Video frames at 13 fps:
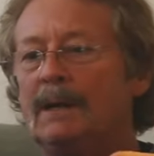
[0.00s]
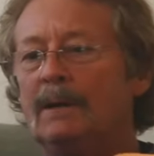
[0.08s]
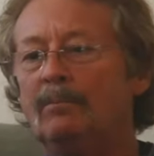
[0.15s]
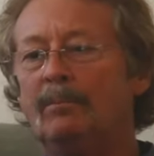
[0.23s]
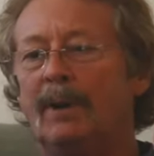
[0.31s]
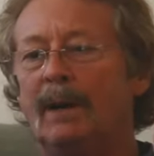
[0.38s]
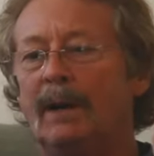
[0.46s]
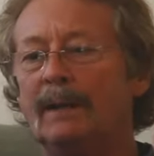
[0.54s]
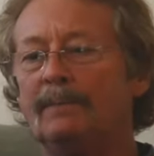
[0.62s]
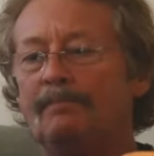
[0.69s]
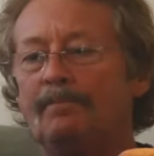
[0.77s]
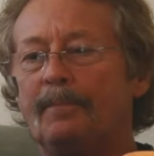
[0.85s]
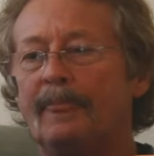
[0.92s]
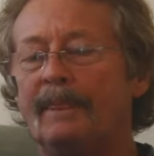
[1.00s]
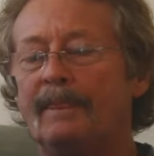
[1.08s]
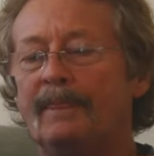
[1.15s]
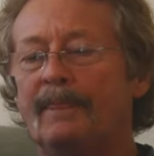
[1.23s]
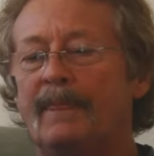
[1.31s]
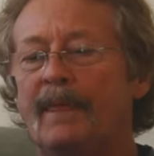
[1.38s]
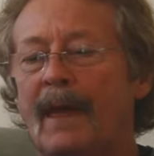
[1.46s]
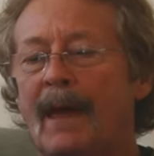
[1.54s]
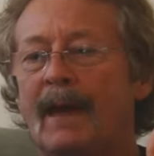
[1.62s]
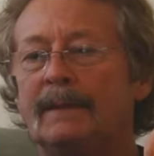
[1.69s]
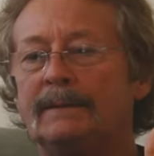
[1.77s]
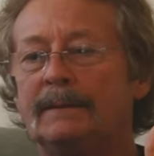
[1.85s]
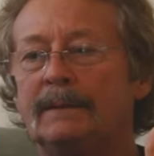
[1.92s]
but
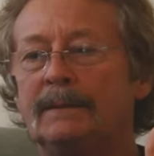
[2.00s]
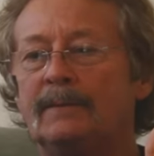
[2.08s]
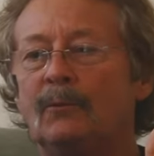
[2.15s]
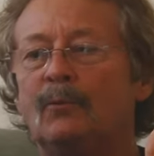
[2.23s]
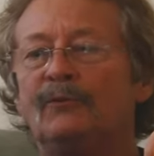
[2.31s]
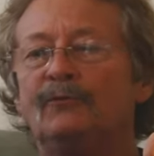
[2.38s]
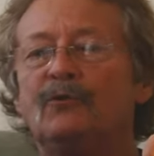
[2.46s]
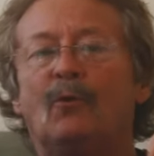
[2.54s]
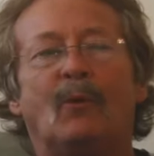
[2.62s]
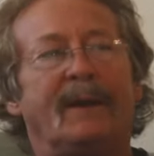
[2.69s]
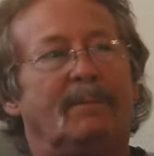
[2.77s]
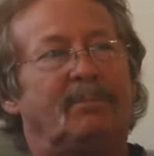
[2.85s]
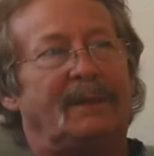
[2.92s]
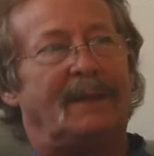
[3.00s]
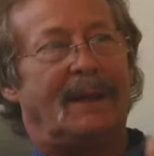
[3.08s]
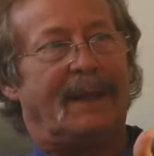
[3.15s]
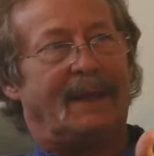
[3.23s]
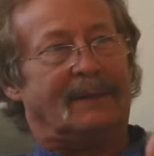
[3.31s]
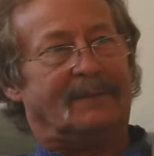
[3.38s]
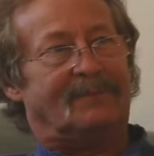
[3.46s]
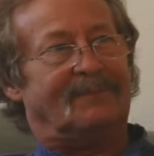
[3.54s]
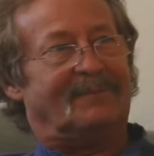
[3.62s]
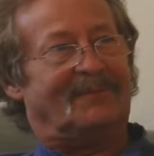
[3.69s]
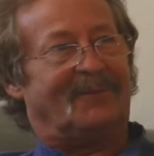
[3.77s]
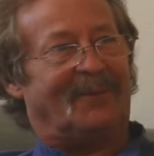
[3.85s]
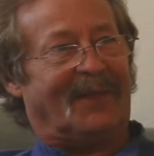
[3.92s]
that there was no way to plan
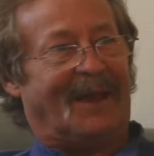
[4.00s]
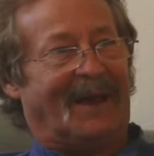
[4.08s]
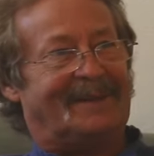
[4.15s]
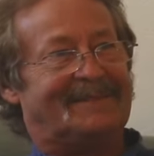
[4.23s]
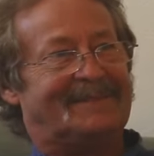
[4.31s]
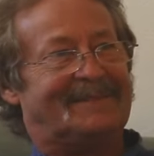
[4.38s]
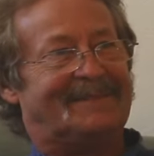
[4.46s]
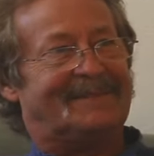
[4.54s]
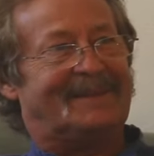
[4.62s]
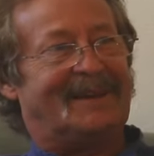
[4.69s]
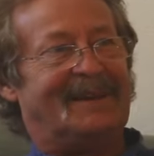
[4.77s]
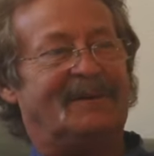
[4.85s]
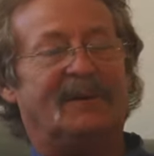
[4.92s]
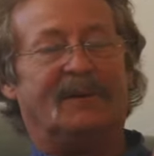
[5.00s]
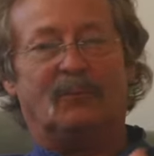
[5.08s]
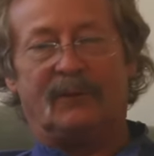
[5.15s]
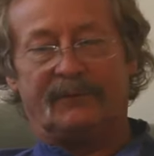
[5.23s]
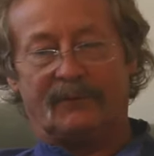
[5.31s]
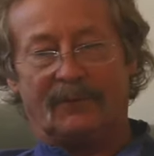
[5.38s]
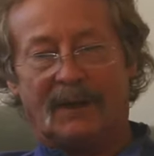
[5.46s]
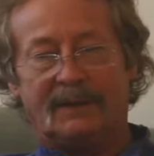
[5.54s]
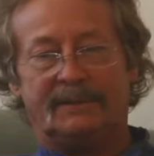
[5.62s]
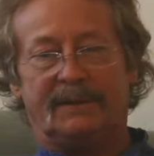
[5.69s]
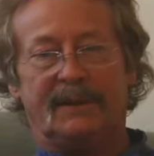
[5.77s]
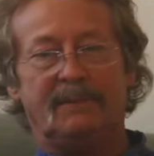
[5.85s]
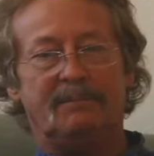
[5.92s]
for that. It was a
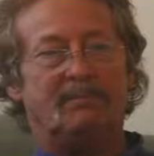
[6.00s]
deep